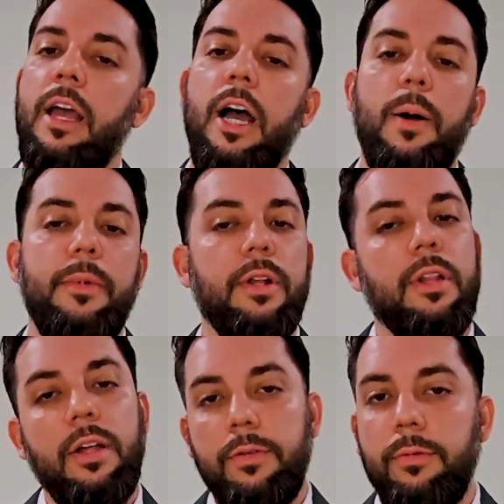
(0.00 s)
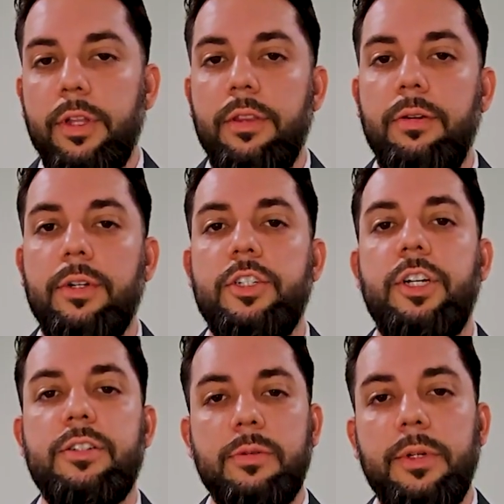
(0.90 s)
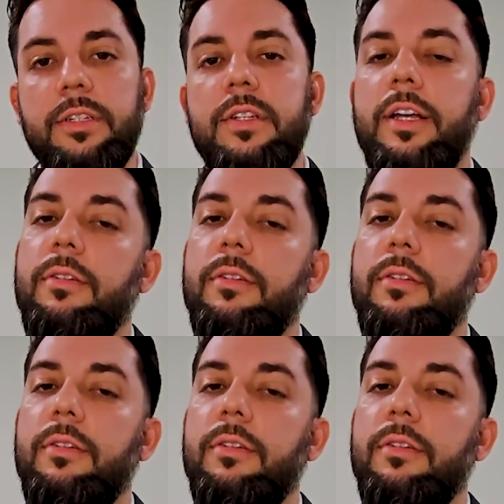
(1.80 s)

I'm going to level with you and share some insider